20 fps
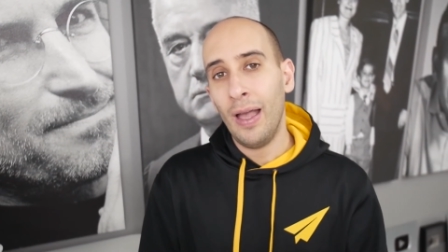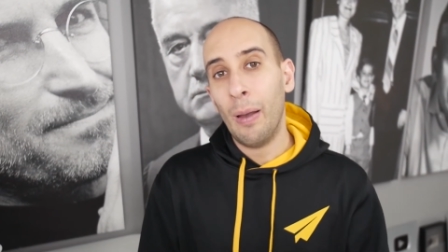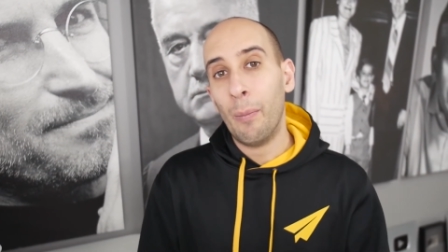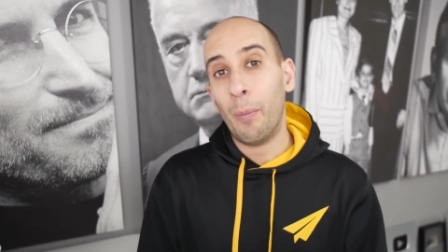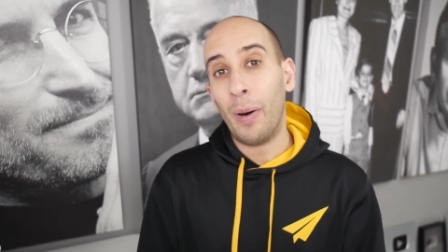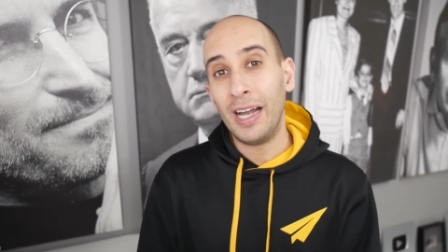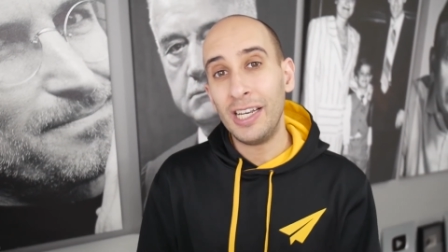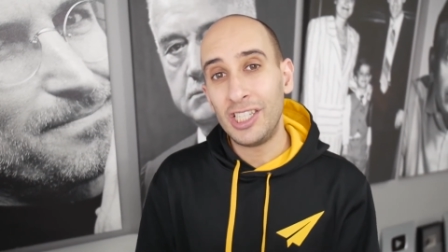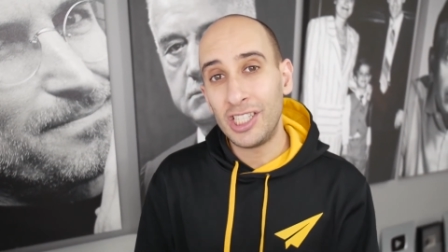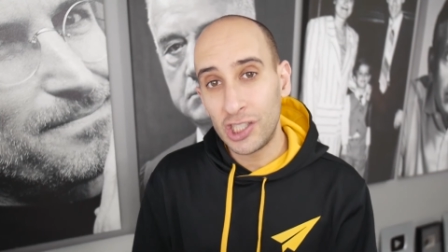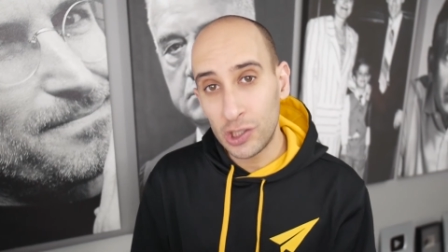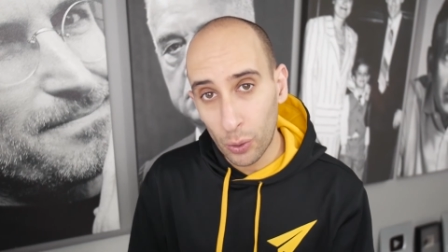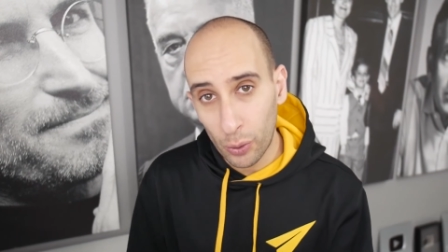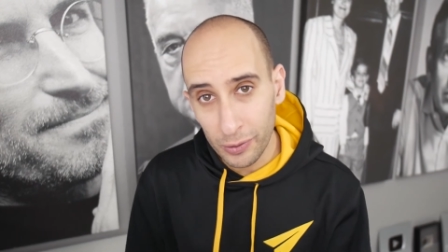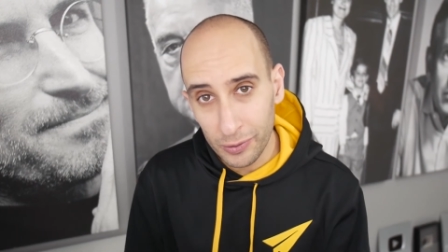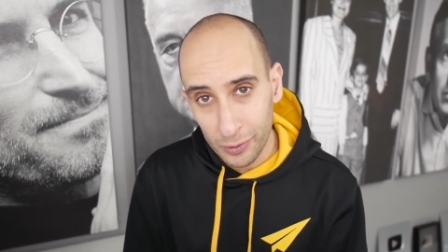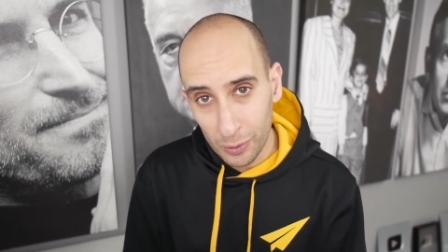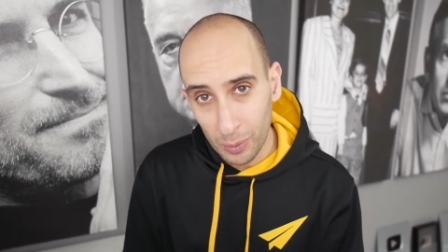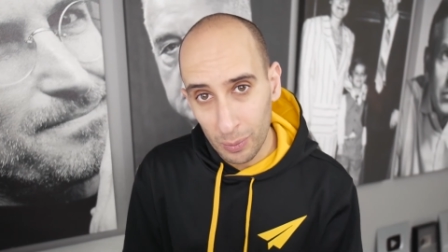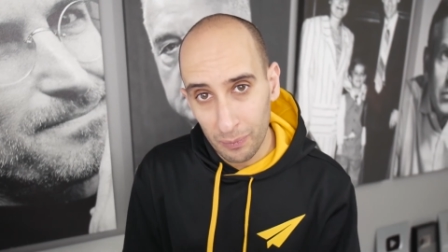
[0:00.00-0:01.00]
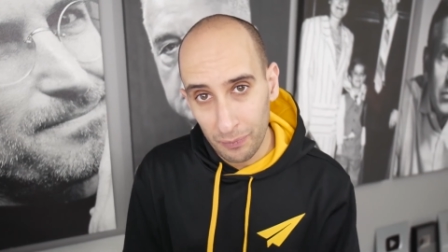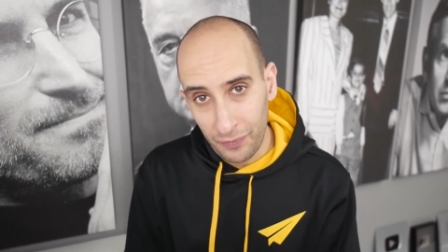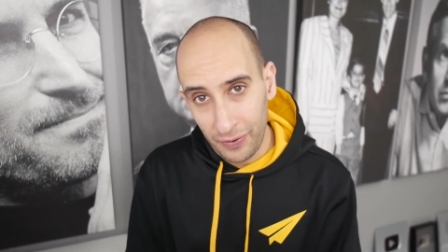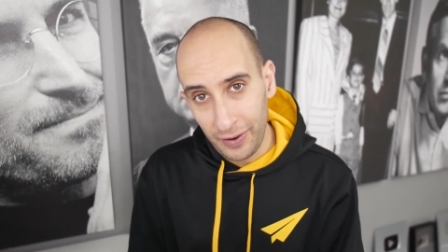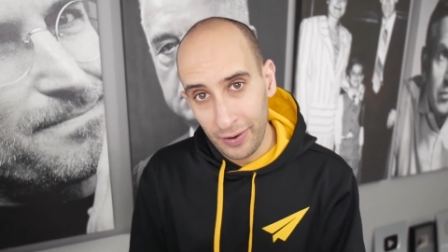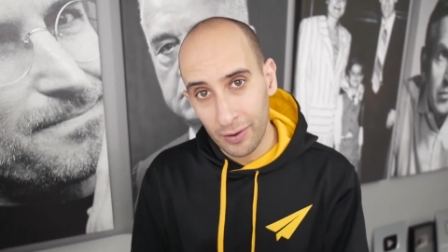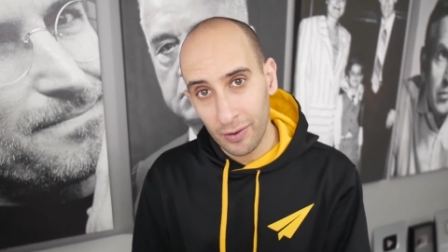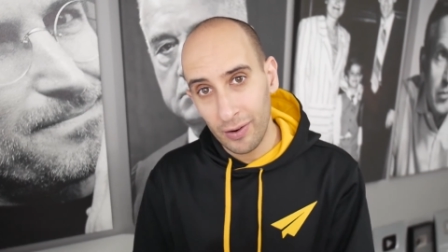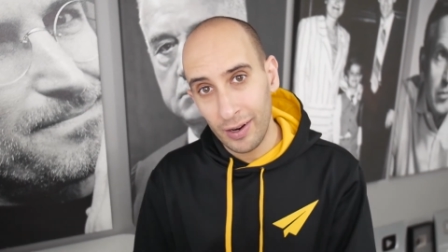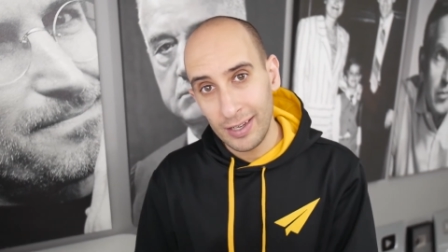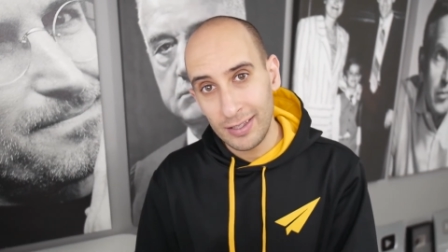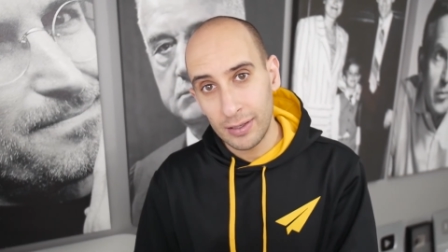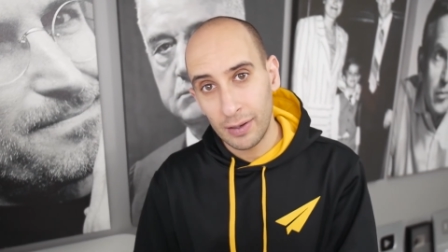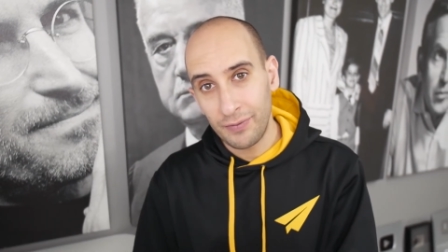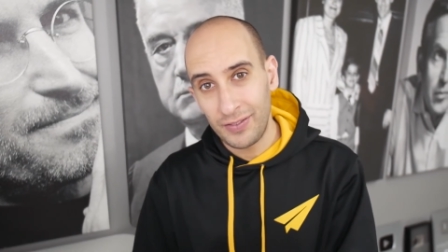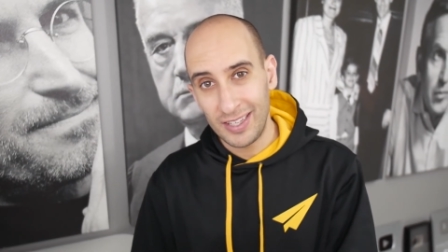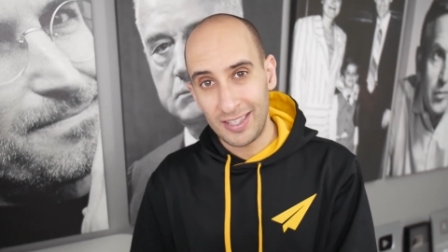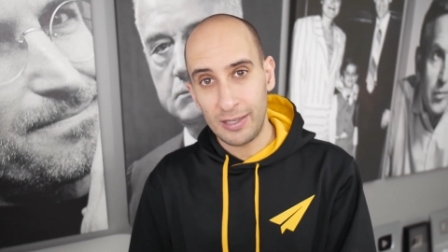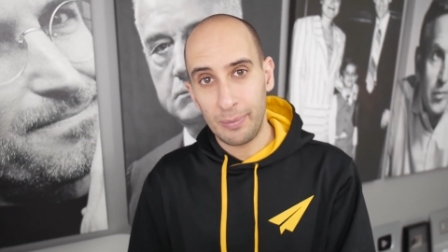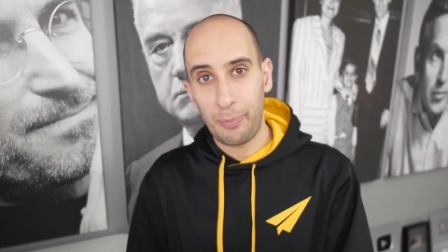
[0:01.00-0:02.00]
My short-term fear is
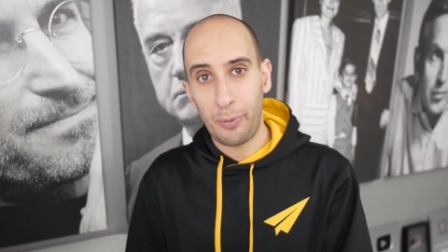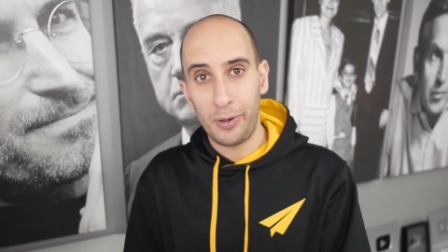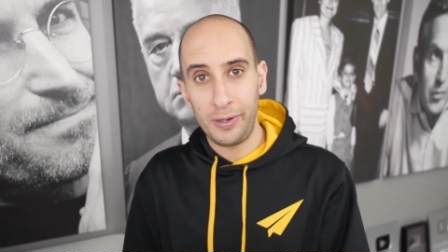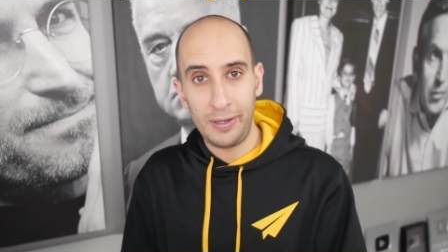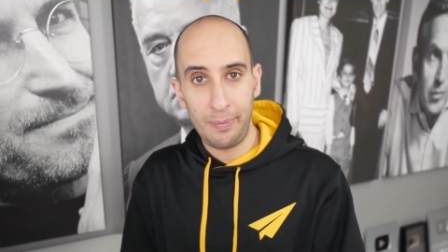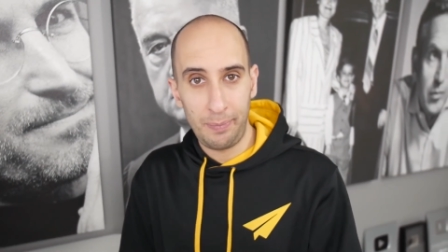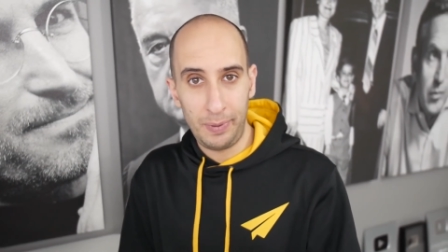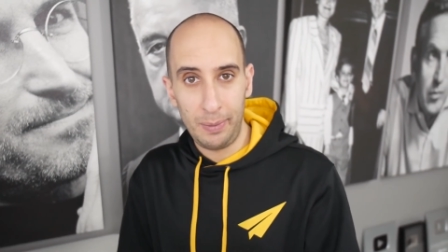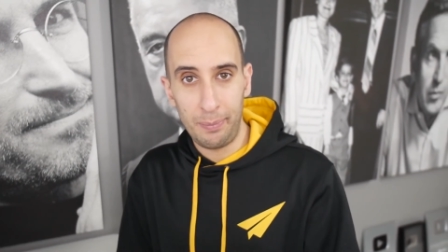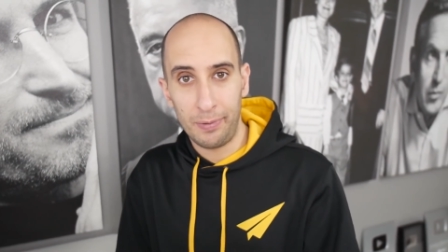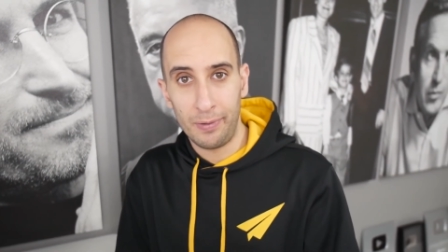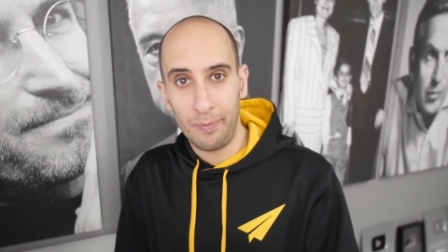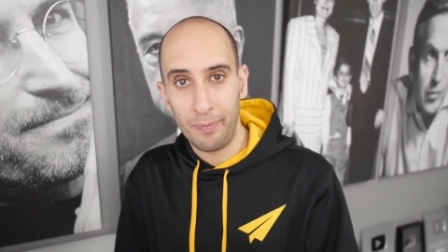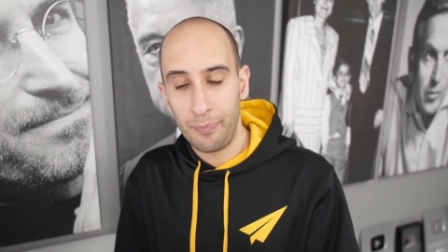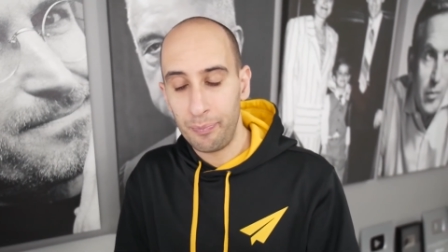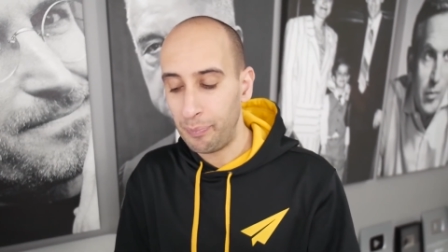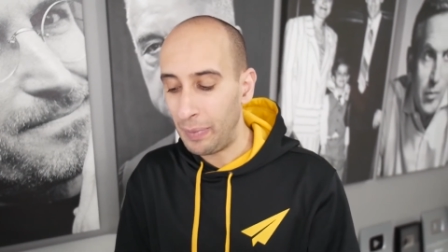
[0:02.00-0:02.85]
of disappointing people.